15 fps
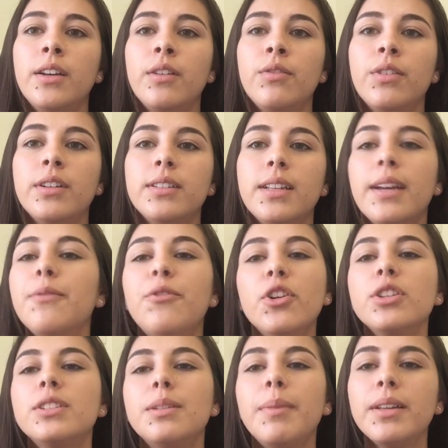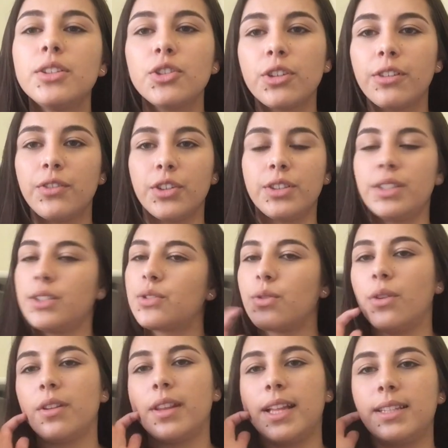first, first semester of nursing
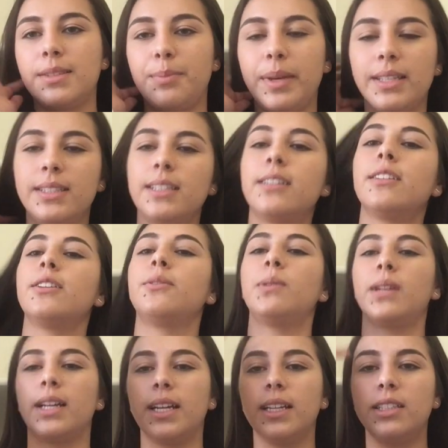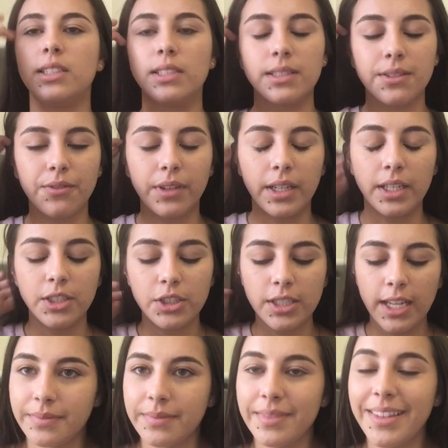school. That's basically what I just finished.
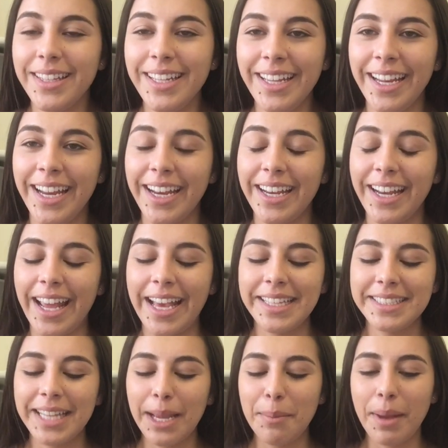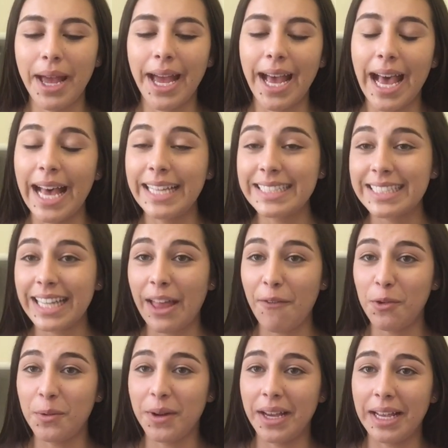And yes, I passed
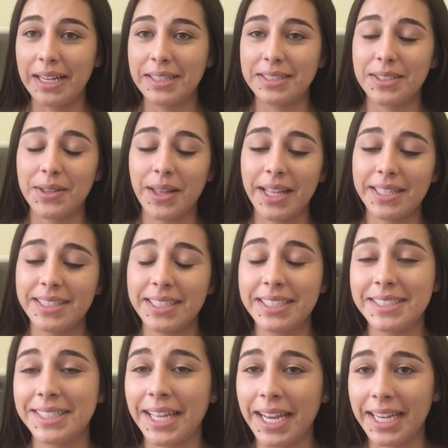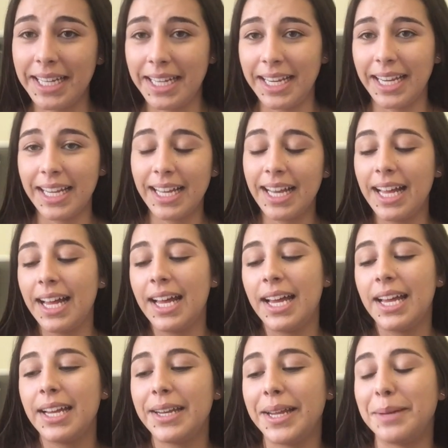level one, so that's exciting.
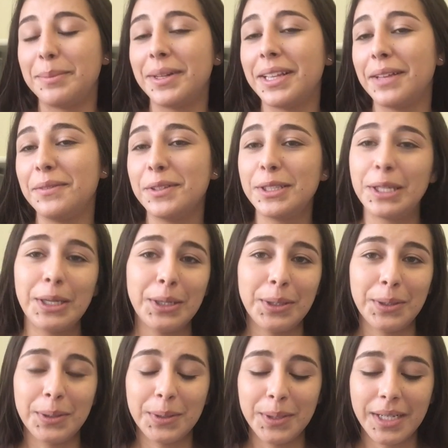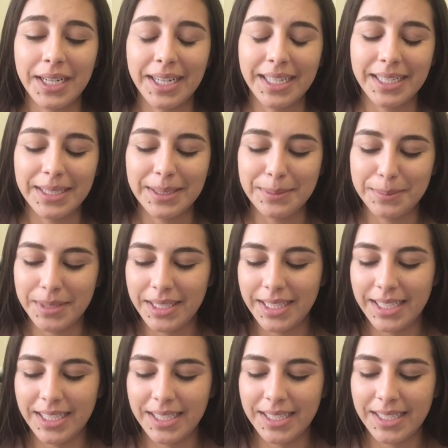I'm on level two. Um,
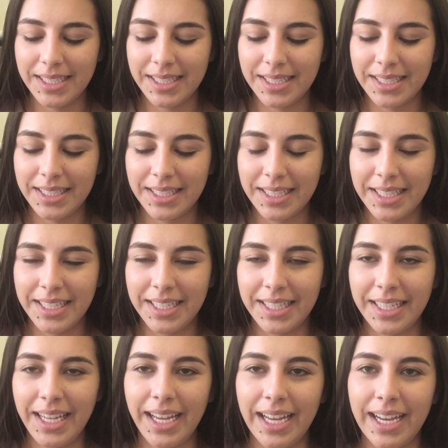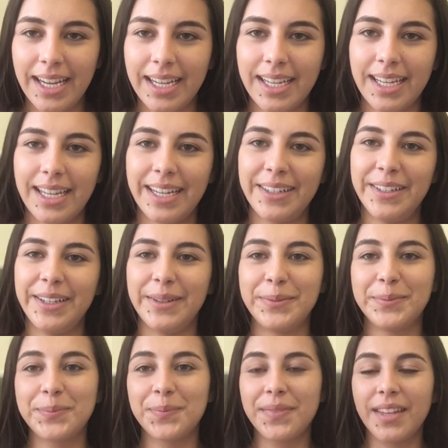yeah, I don't know.
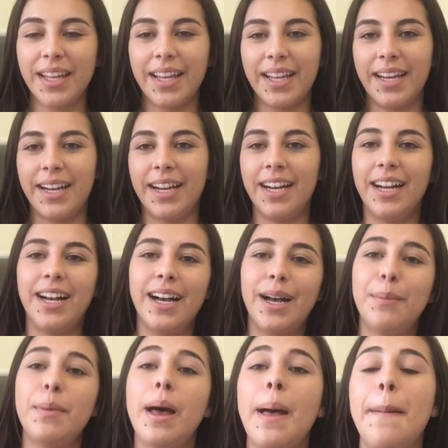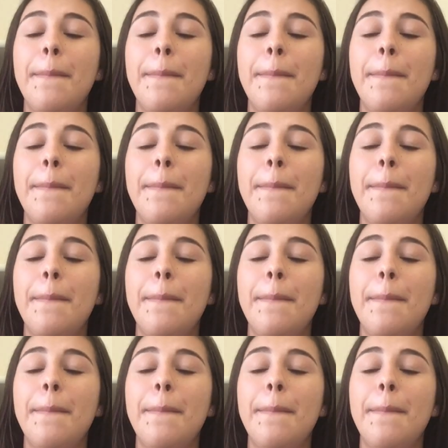Um,